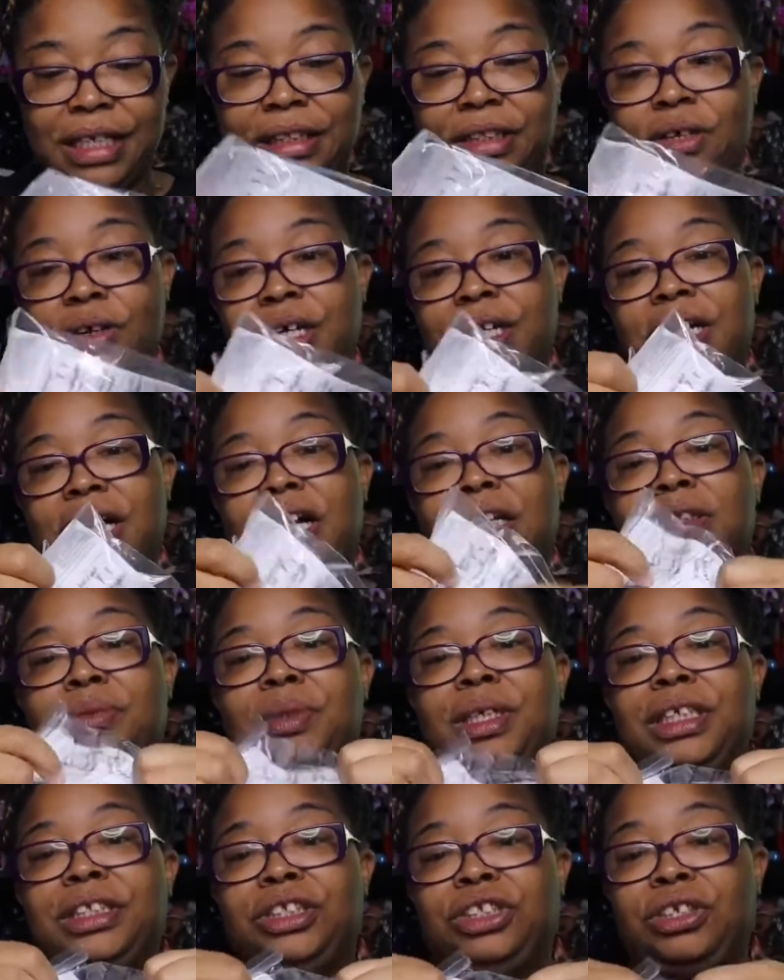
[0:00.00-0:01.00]
so it comes
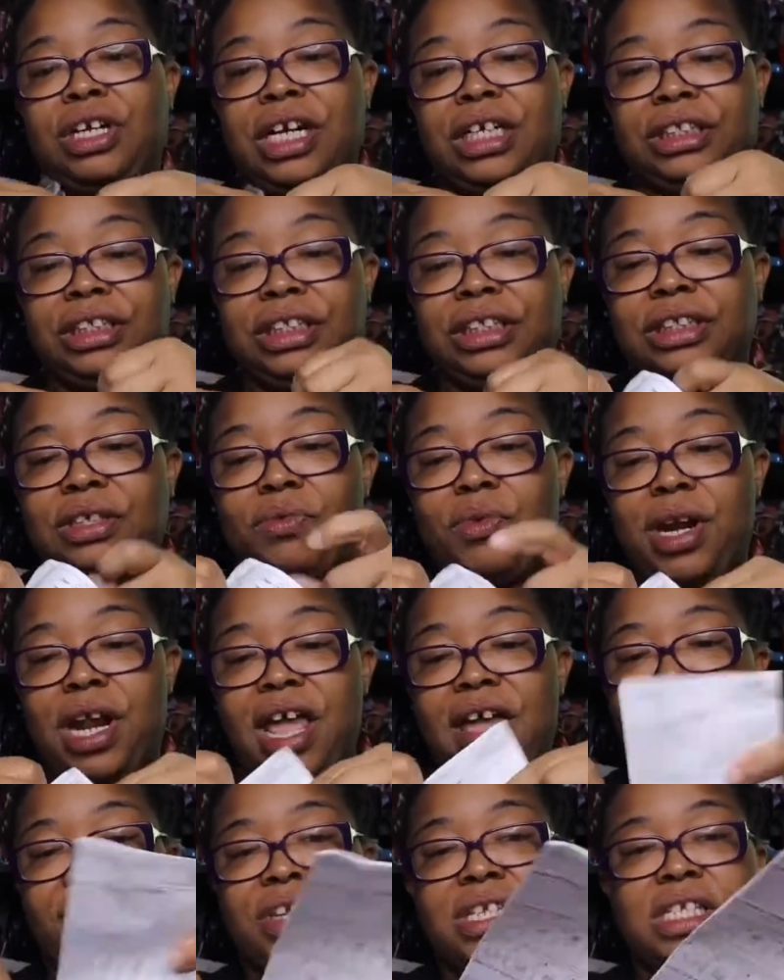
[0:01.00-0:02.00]
with instructions or
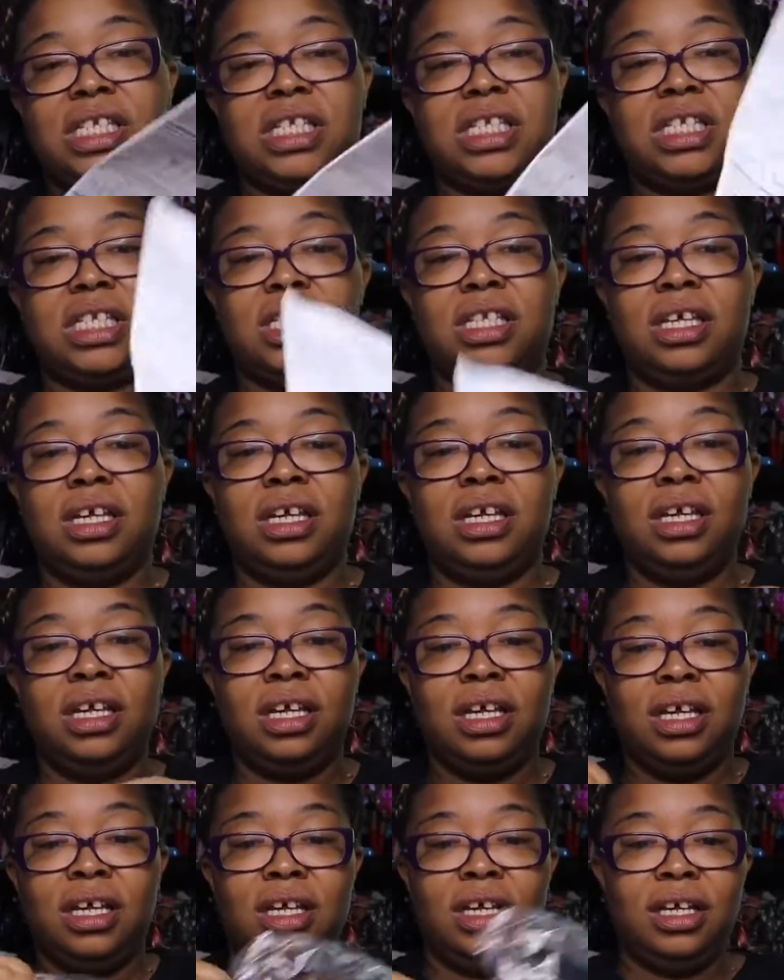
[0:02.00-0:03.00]
whatever.
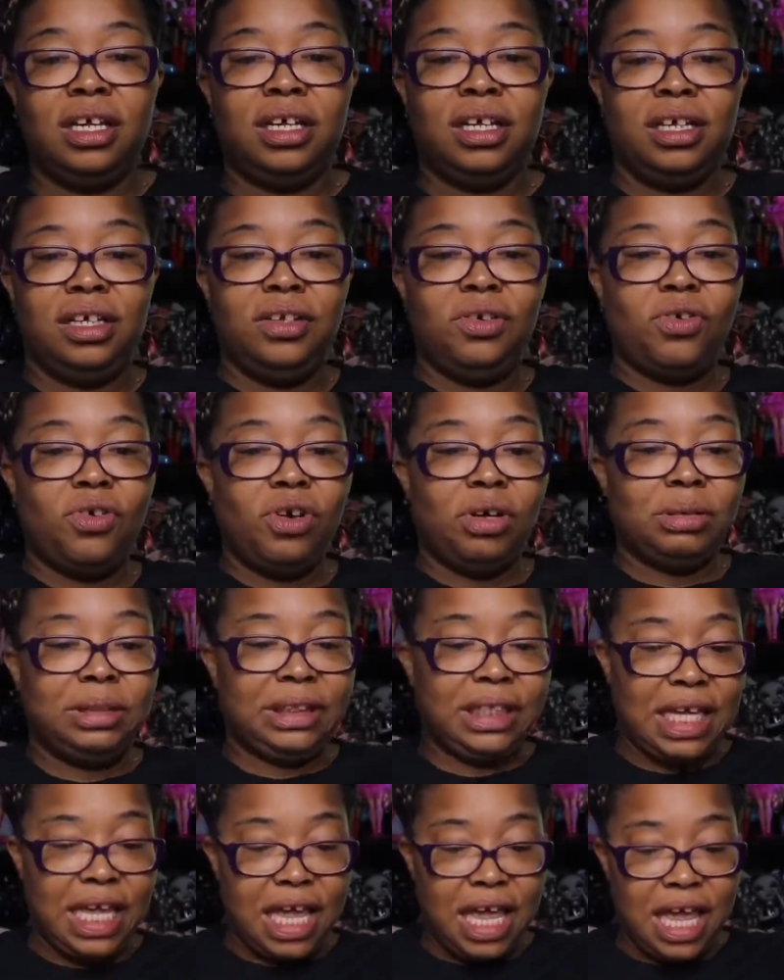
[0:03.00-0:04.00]
You know what I'm
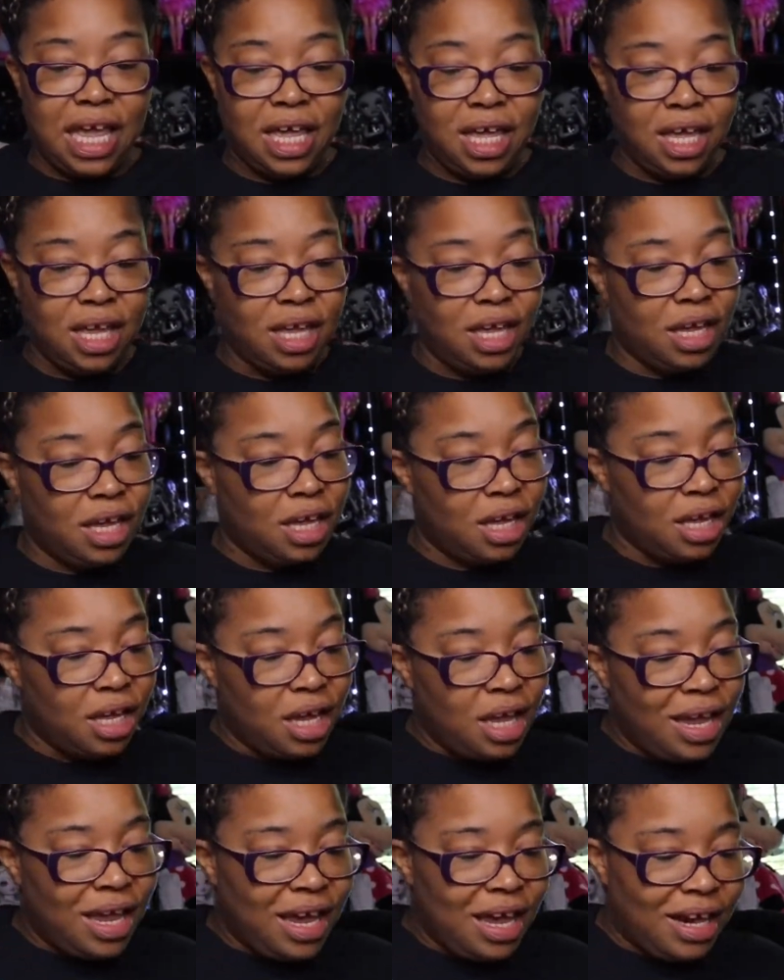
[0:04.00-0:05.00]
saying?
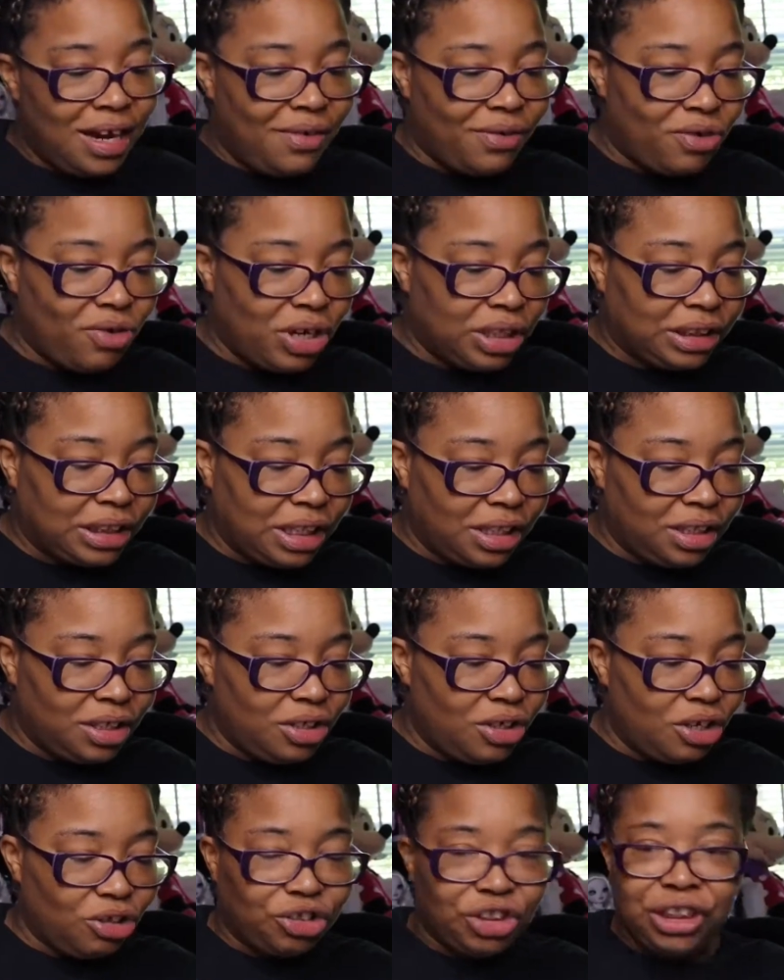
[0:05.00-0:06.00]
And of course,
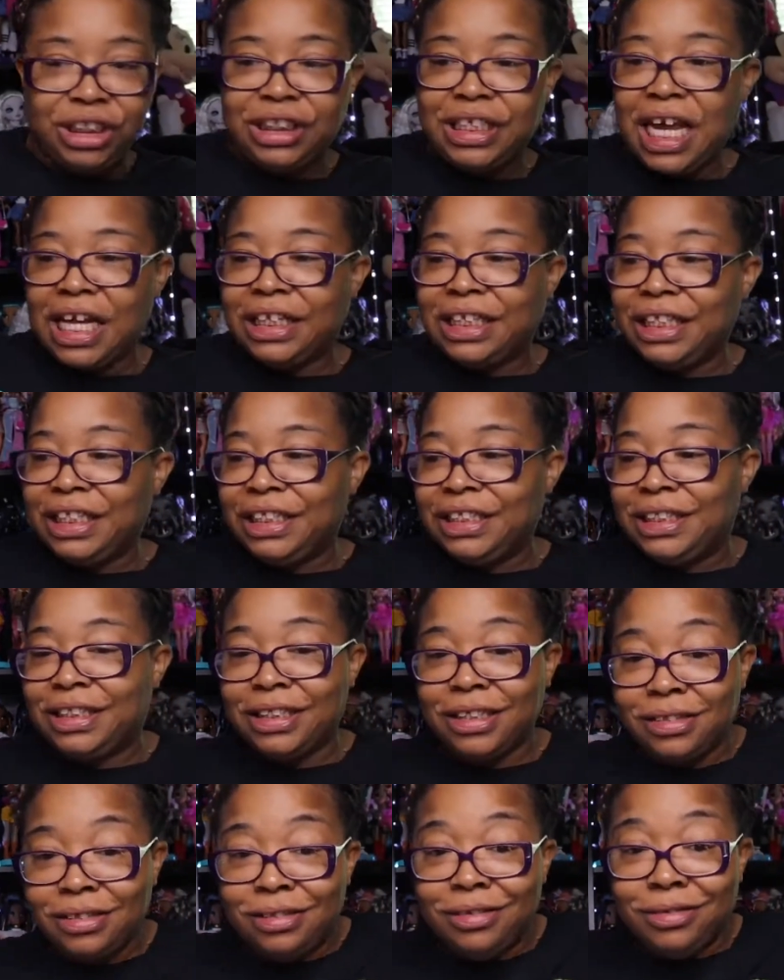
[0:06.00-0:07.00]
you know, she's got
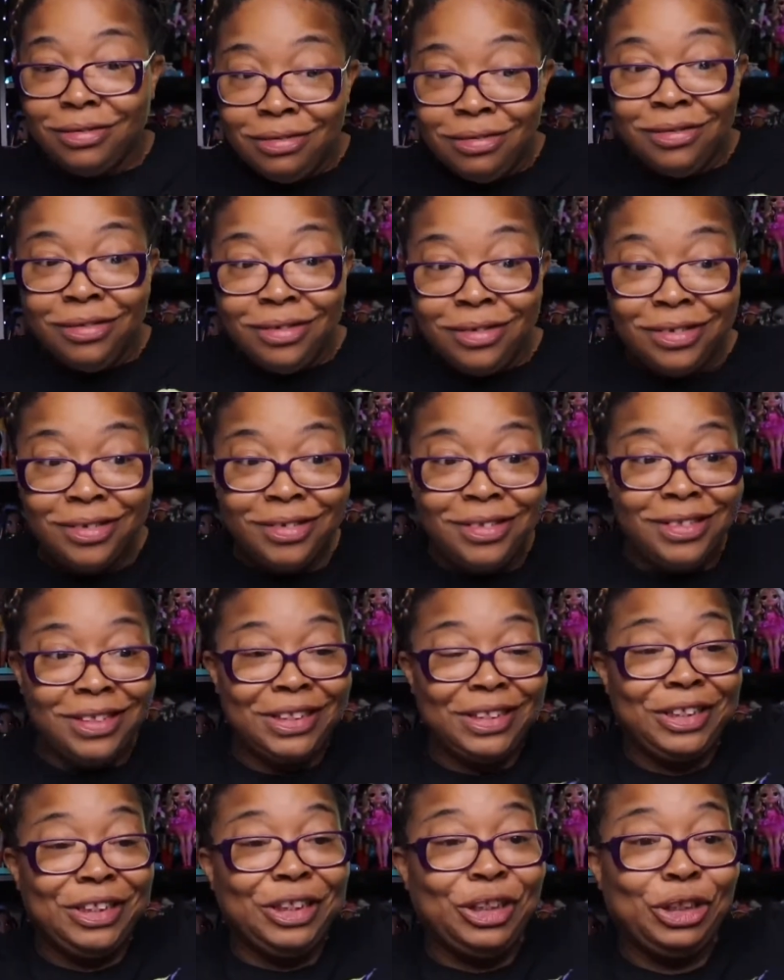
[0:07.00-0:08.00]
these
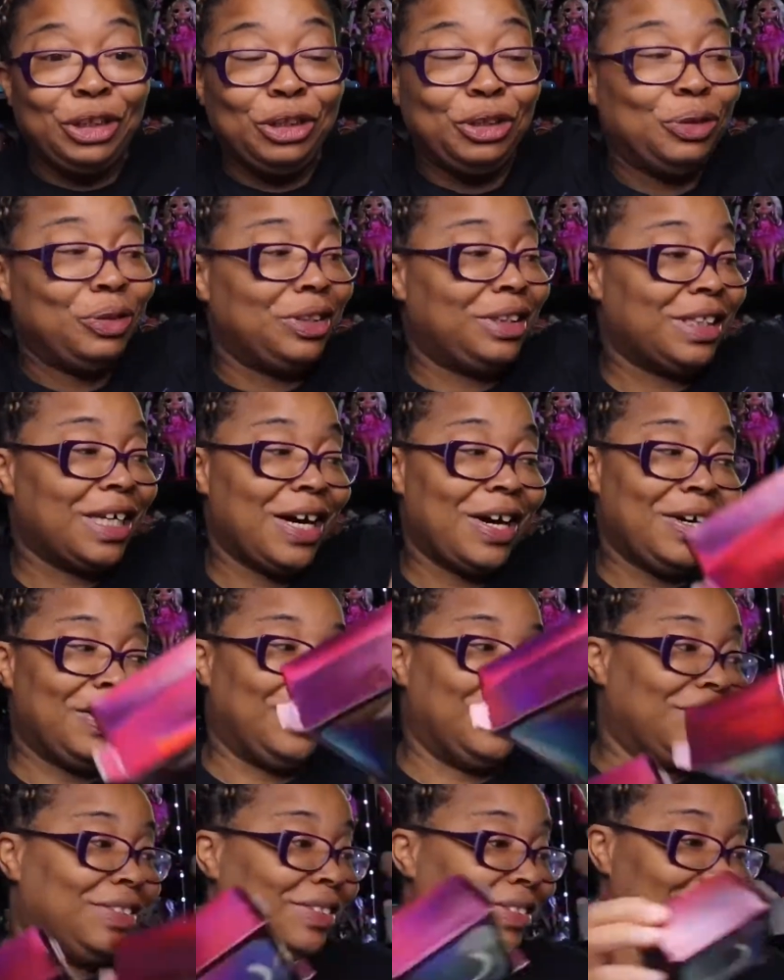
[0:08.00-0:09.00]
shoes,
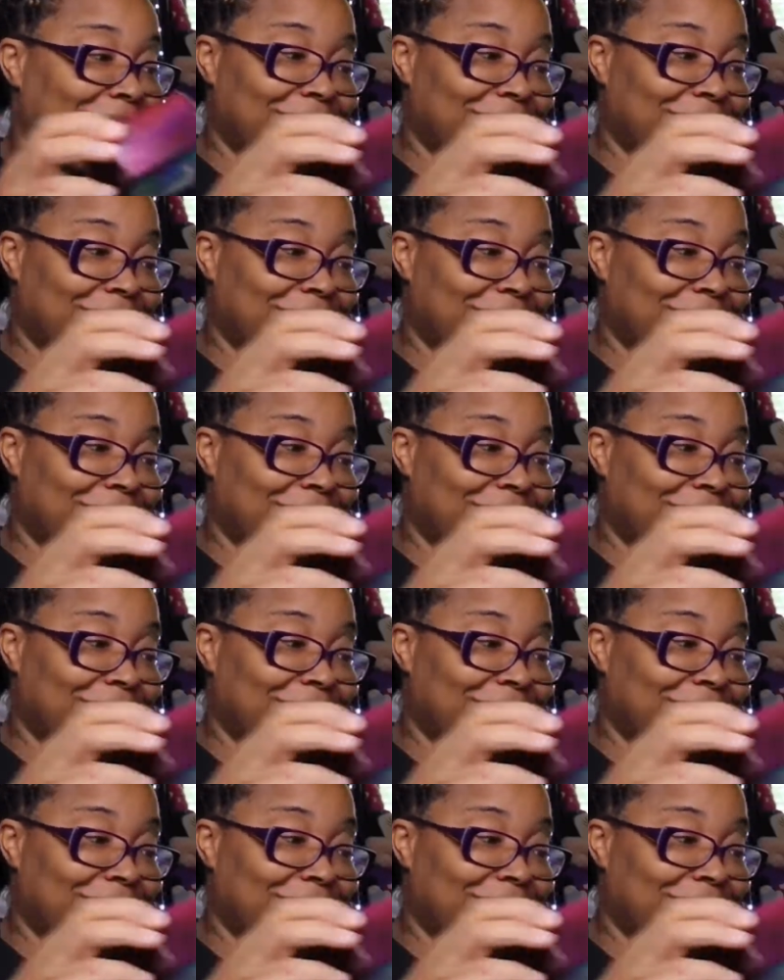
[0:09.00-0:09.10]
y'all.